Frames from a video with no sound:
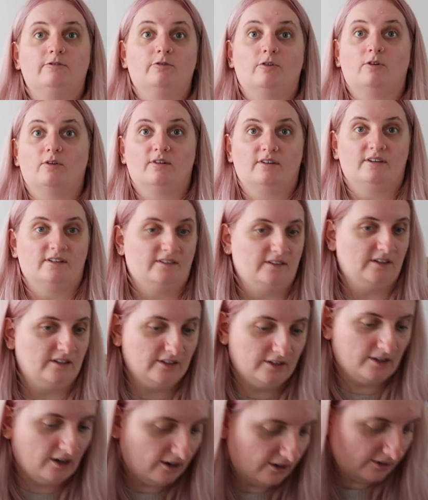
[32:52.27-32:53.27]
for it, so
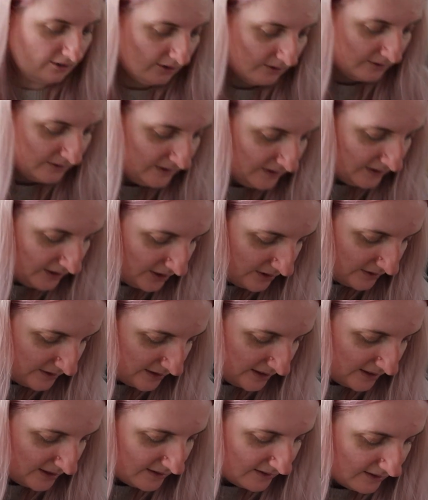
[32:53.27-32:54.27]
you can't obviously use
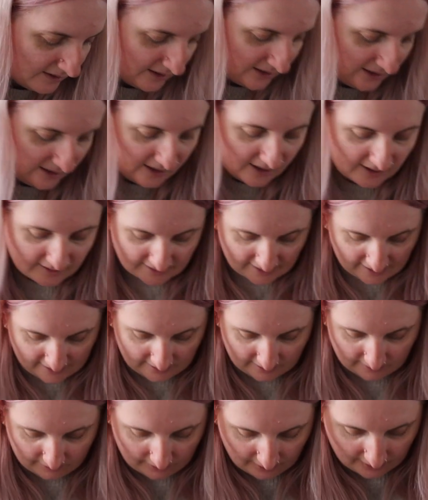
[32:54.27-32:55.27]
it as like a
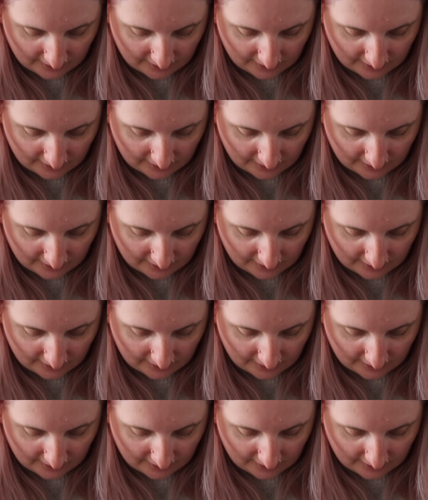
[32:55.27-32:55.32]
container for